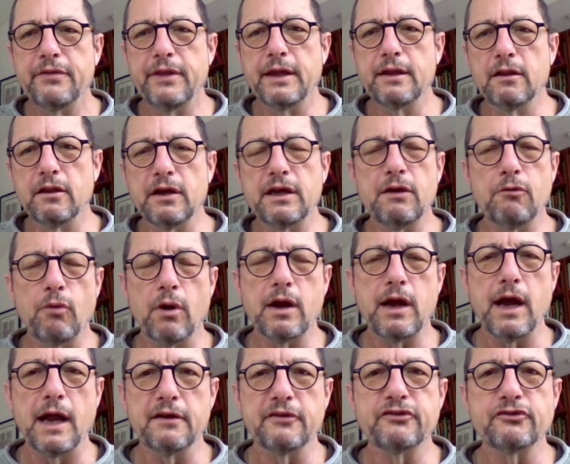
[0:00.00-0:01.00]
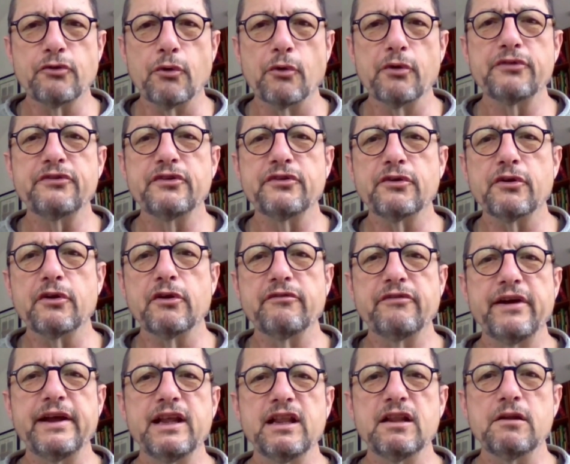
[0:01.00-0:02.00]
they look at what kind of sources are
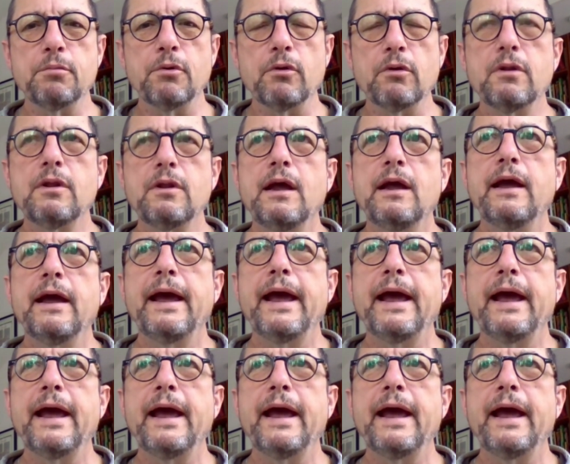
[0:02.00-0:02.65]
available.